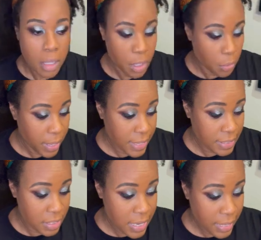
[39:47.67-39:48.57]
Okay, so
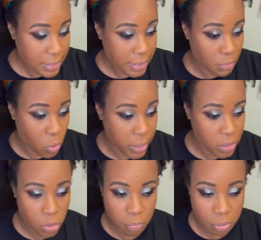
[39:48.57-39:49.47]
next I'm going
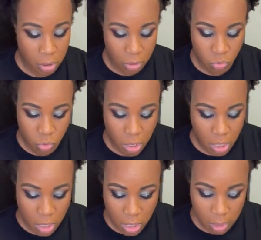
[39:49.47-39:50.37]
to put
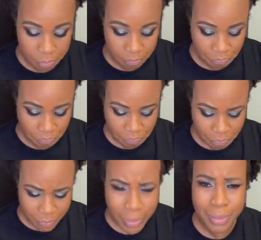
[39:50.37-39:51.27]
on...
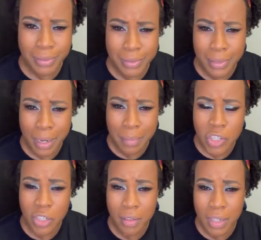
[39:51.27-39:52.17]
Did I
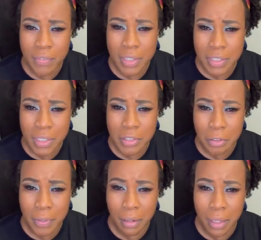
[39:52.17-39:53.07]
mention I live in the center
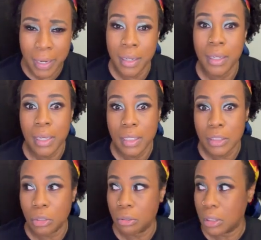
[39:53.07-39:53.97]
of LA?
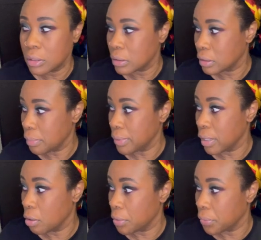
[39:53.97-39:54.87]
So there's something
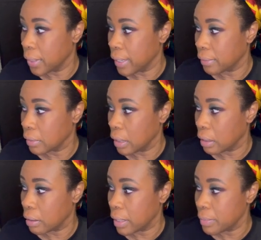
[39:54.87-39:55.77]
going on out
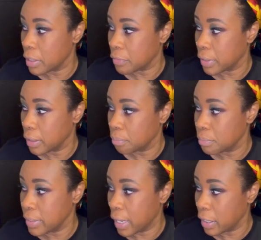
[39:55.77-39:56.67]
there, and I'm hearing
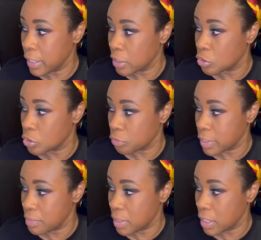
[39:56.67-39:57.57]
yelling and
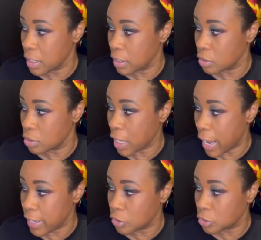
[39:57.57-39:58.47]
screaming and
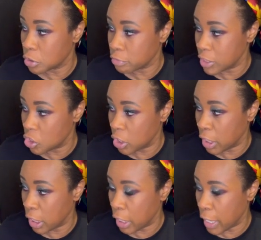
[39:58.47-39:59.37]
tires
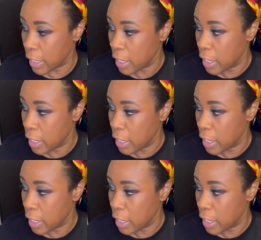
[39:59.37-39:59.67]
screeching, and